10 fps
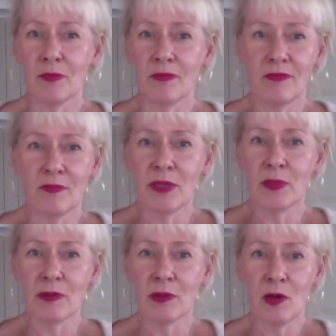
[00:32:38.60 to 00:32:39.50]
People
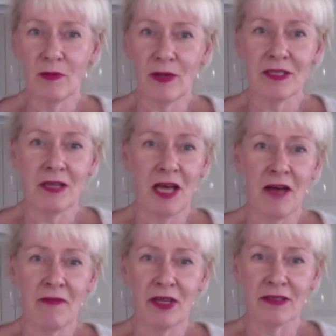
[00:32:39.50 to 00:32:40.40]
will always
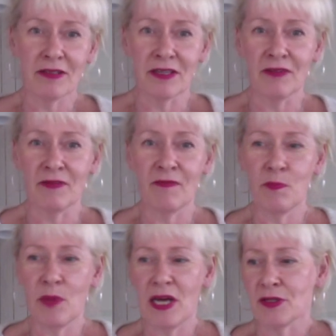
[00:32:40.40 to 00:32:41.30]
have that kind of
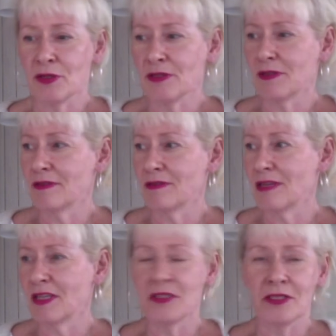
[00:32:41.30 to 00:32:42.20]
passionate
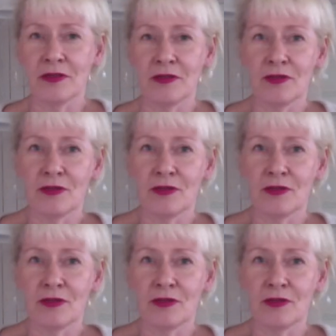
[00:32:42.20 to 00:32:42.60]
attitude